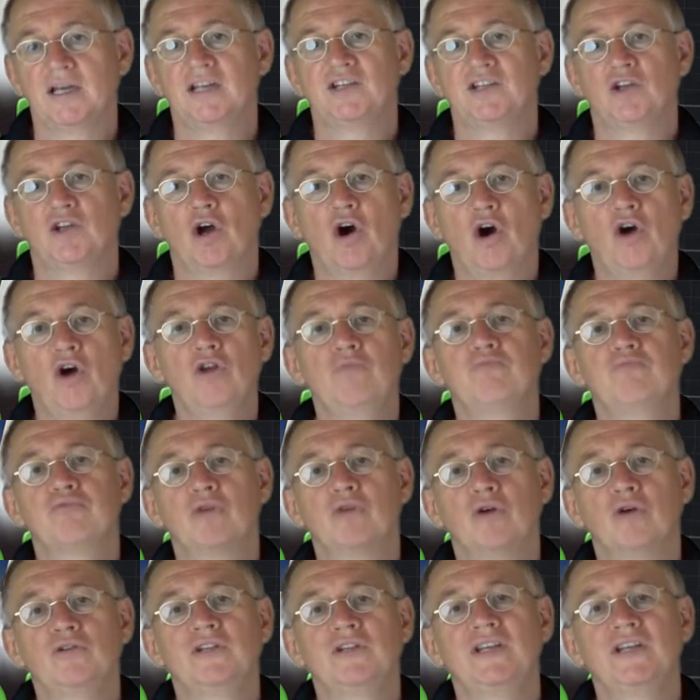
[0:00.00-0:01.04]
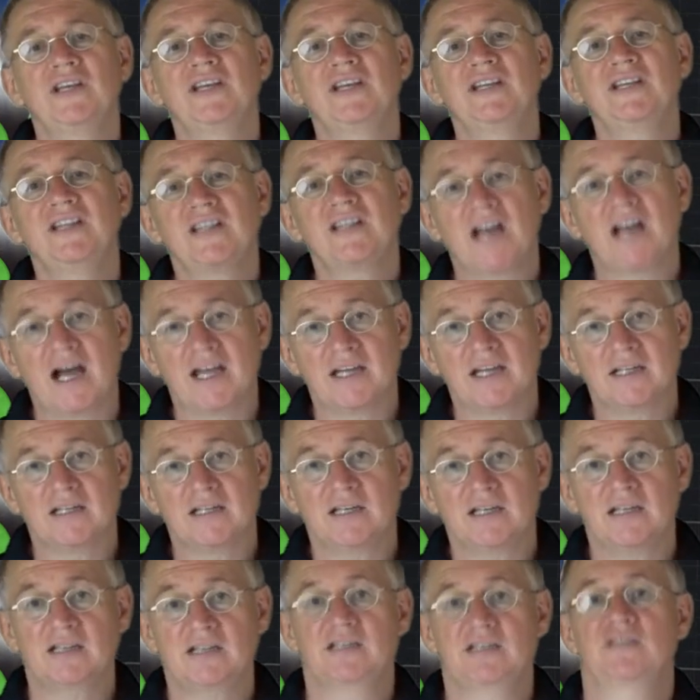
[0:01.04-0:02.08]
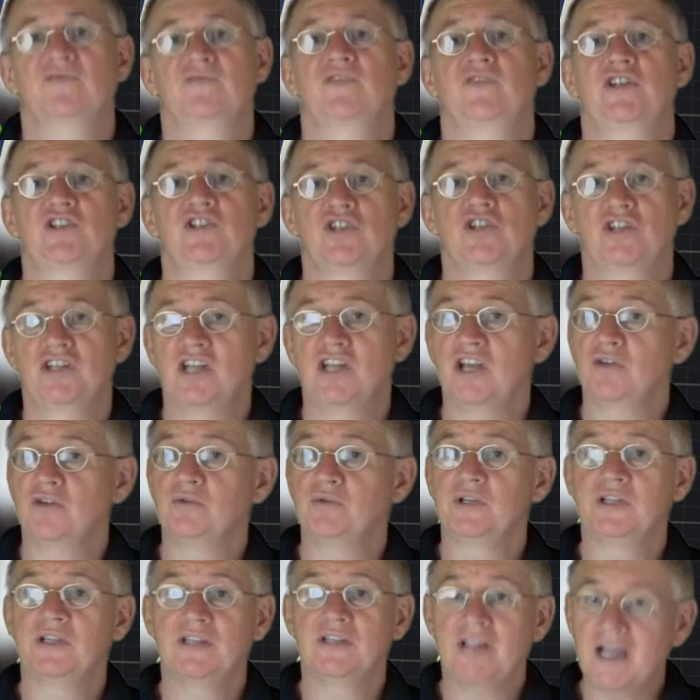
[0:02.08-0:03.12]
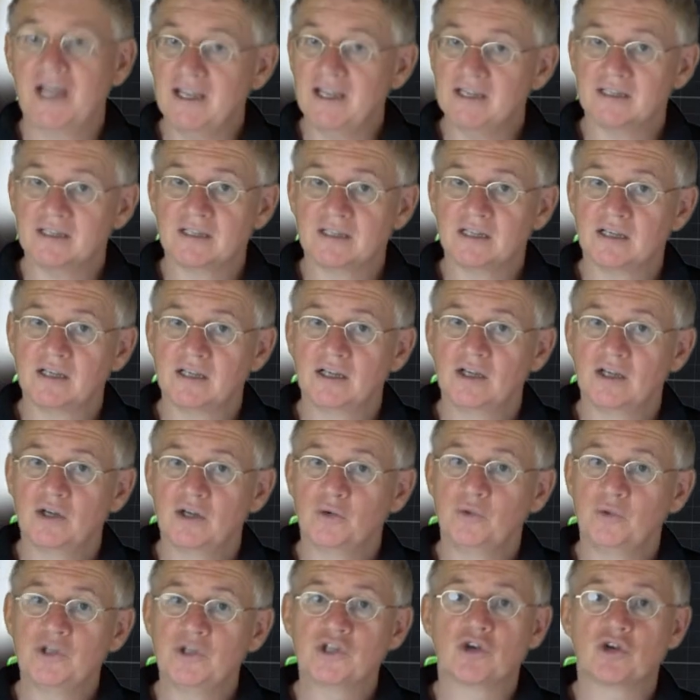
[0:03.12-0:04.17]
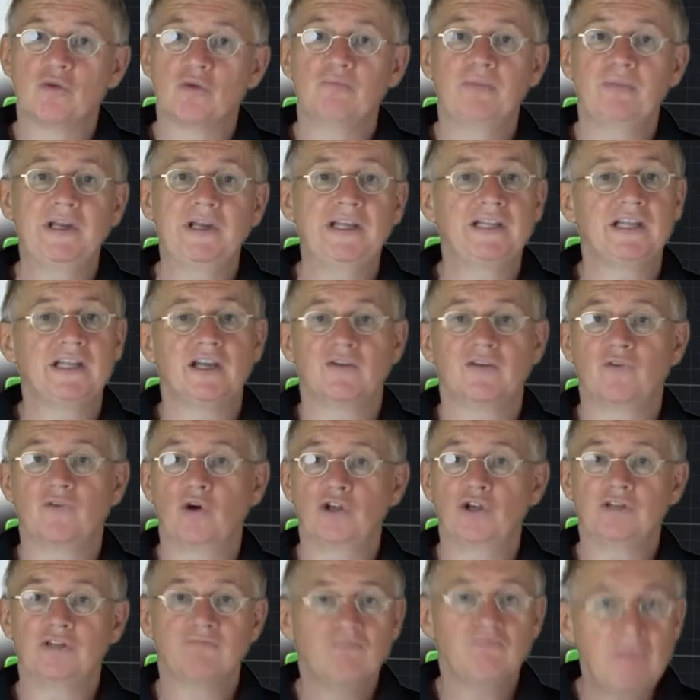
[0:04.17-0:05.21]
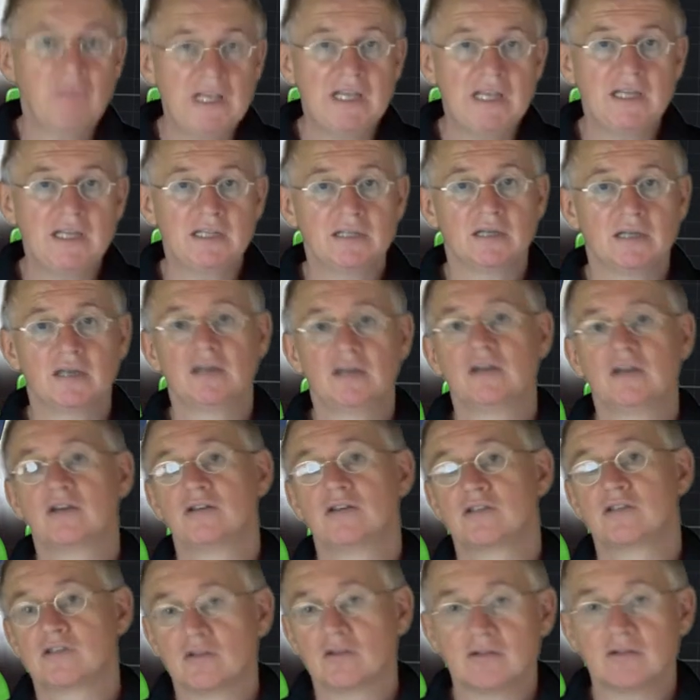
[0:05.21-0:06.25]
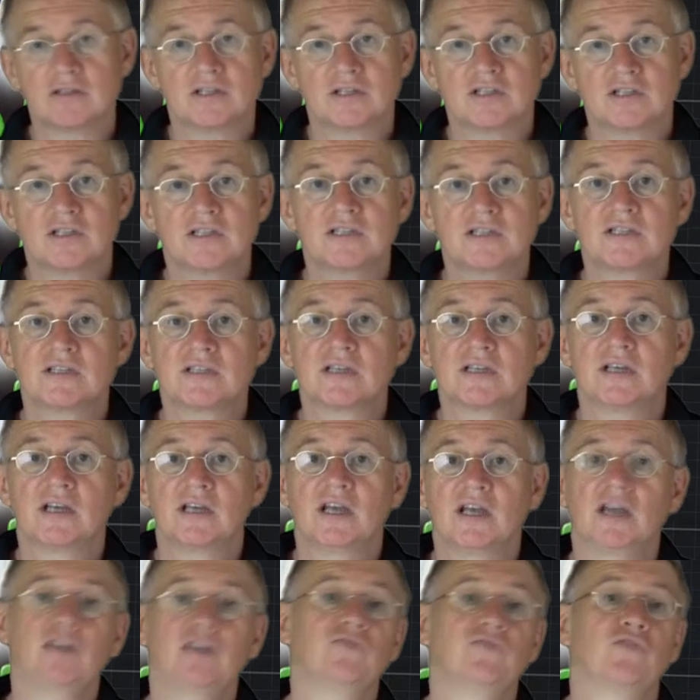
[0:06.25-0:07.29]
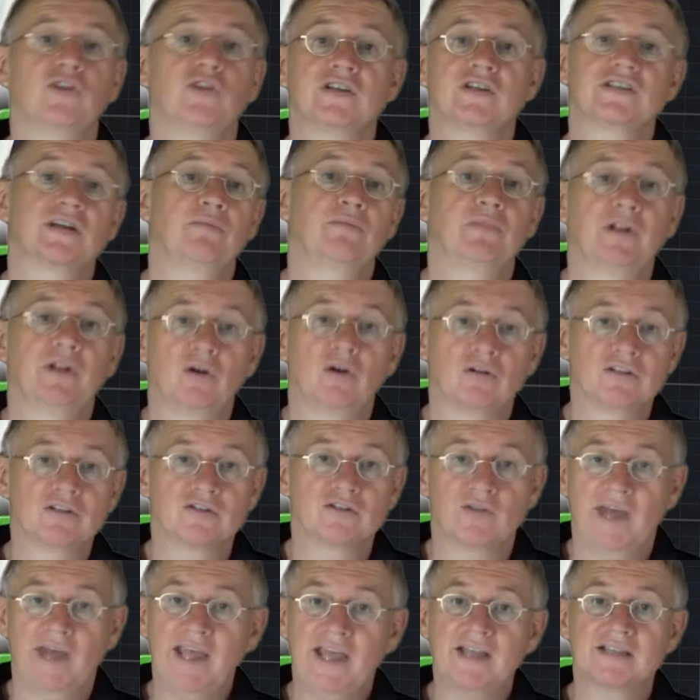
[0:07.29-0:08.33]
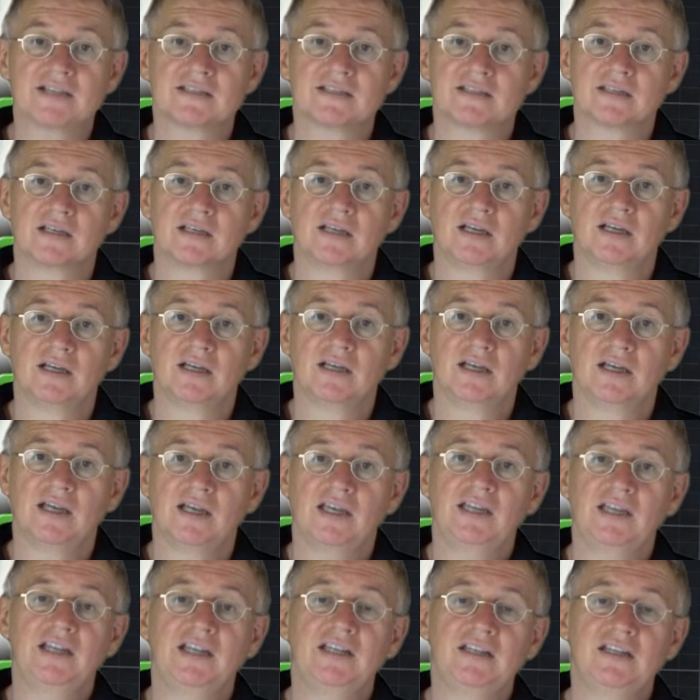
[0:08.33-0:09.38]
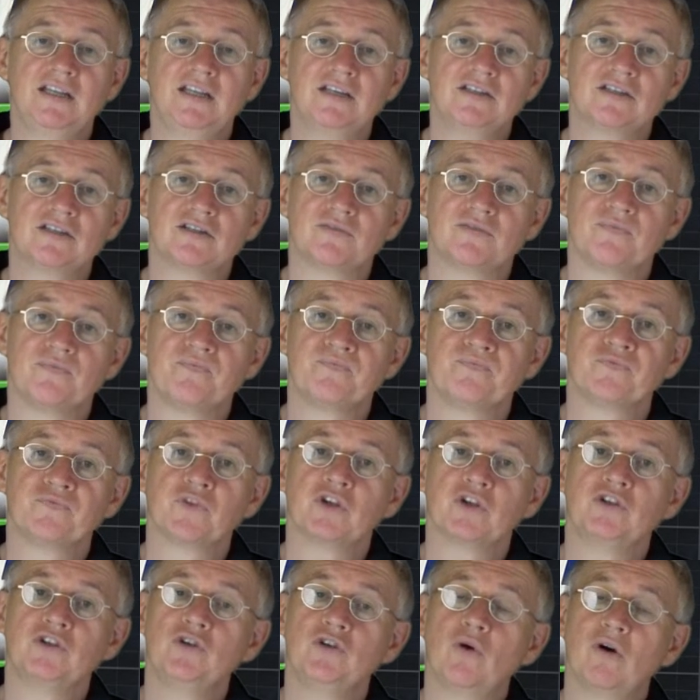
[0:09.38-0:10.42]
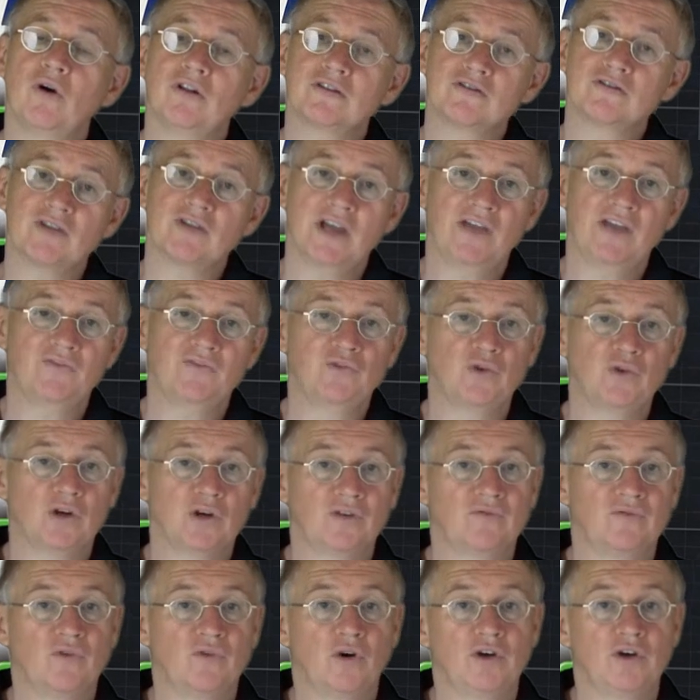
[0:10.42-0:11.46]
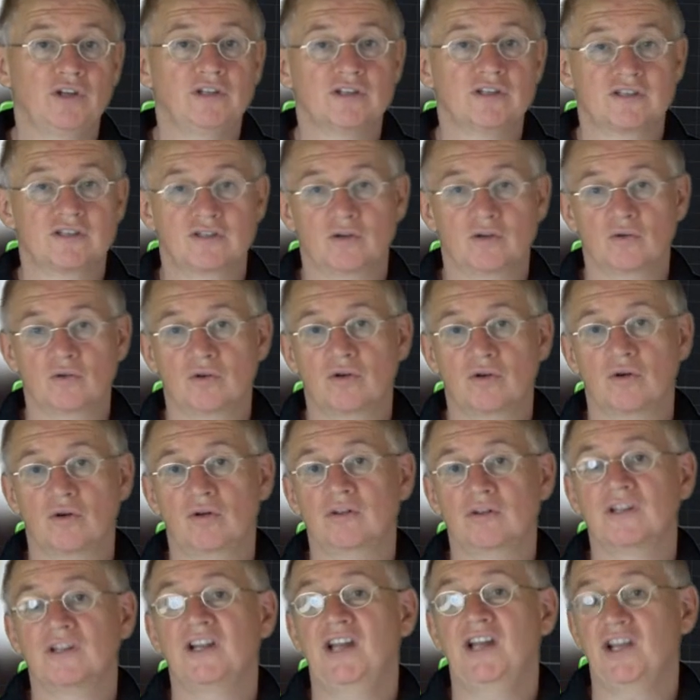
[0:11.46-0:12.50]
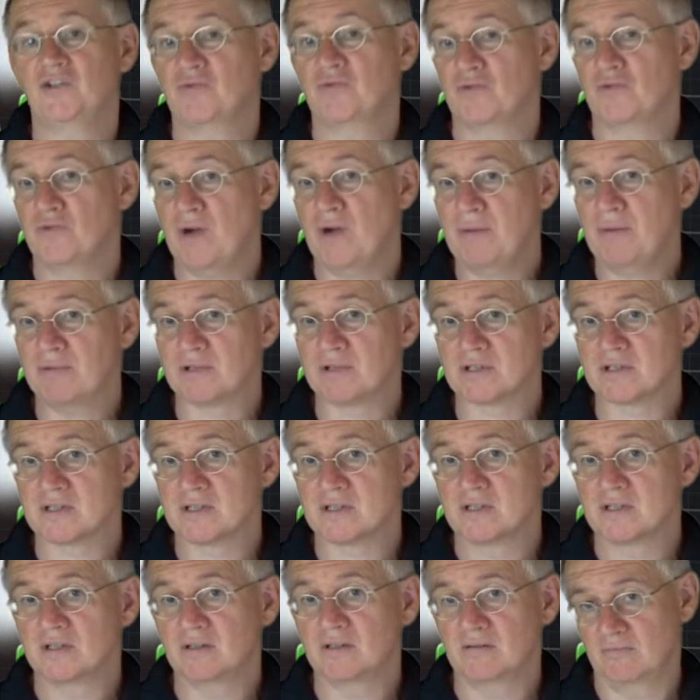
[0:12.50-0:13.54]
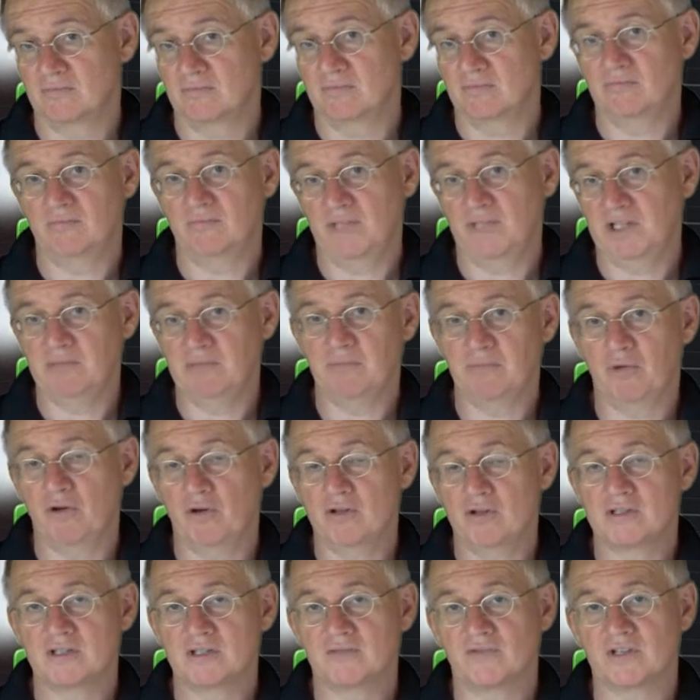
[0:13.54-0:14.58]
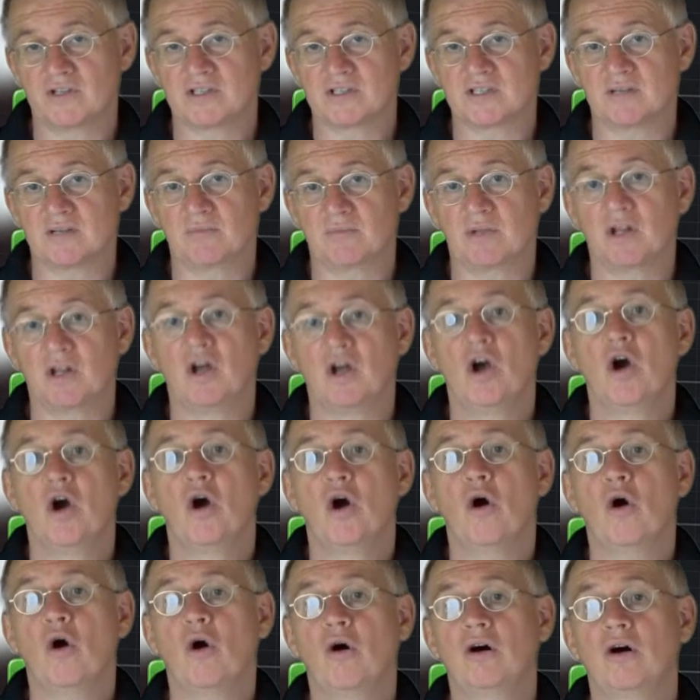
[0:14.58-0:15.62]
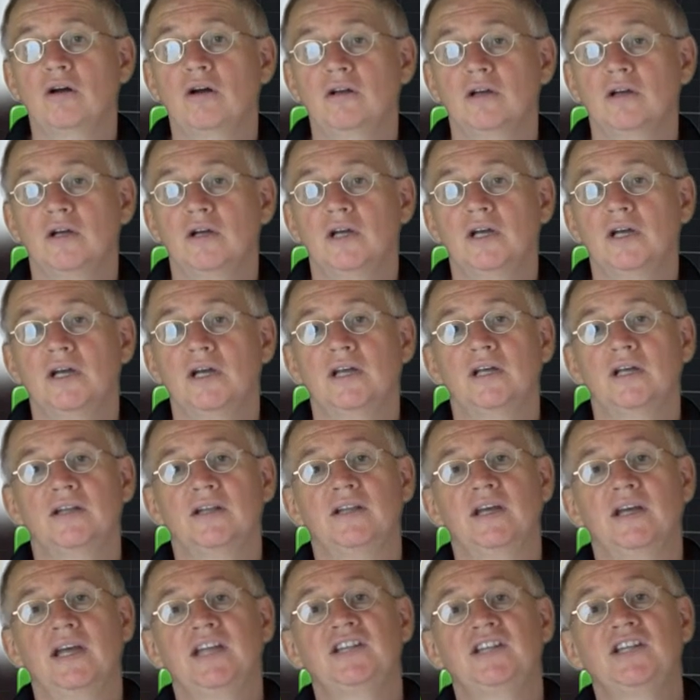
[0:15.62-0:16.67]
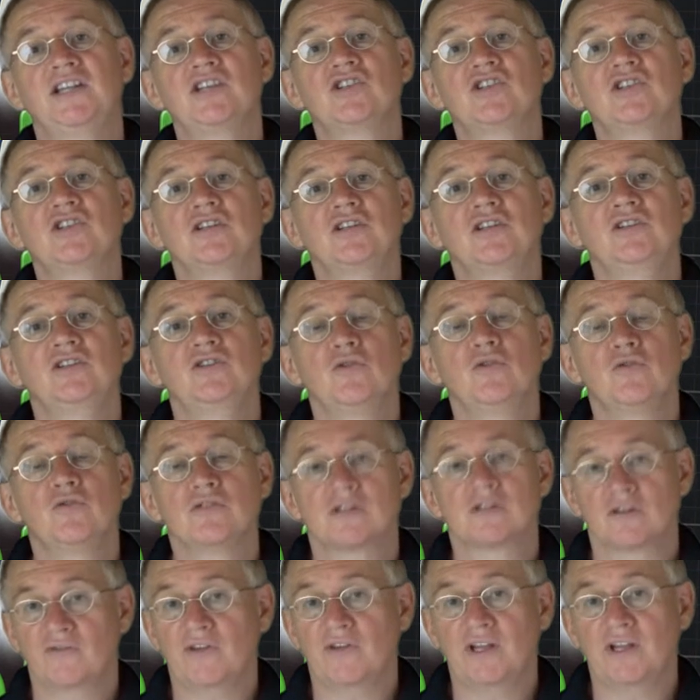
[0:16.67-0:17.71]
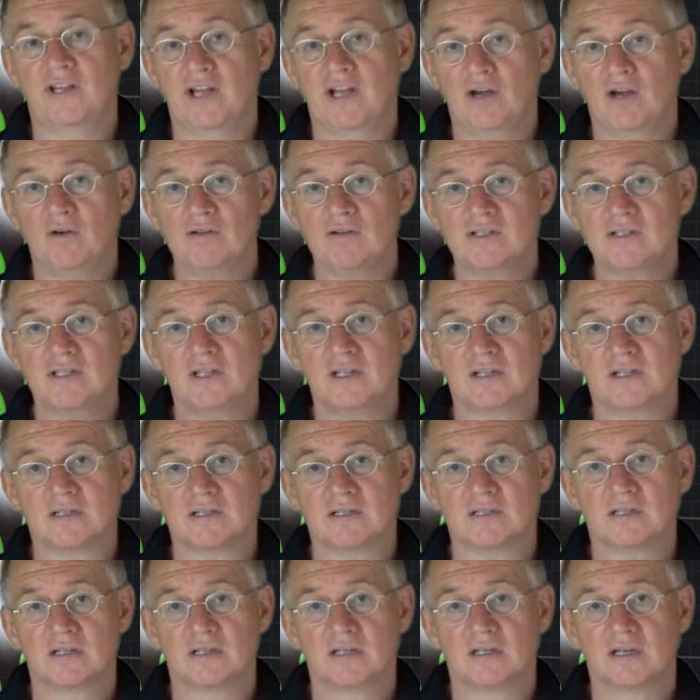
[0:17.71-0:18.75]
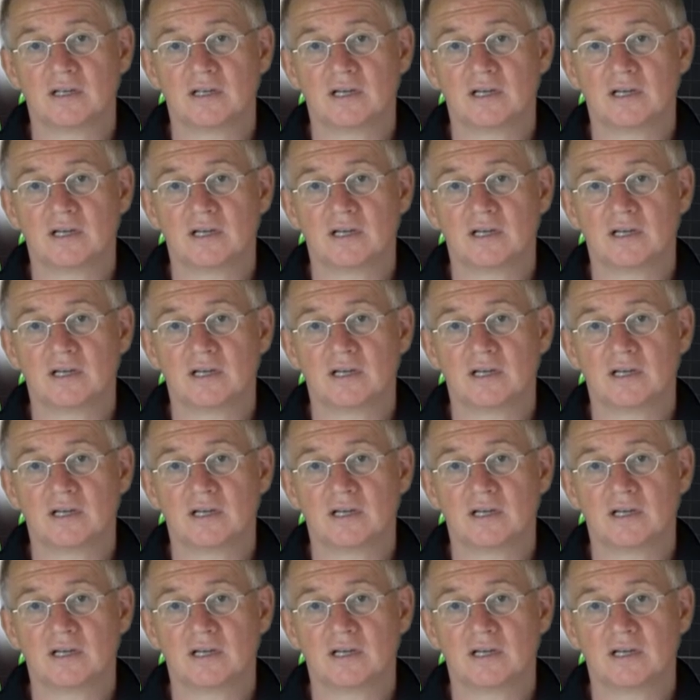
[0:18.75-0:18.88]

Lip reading: The all-protein diet is a vegetarian diet, which completely avoids meat, sausages, and for example also eggs. In addition, you also have to avoid the so-called electron rubbers, many poisons for example, or the additional use of antioxidants.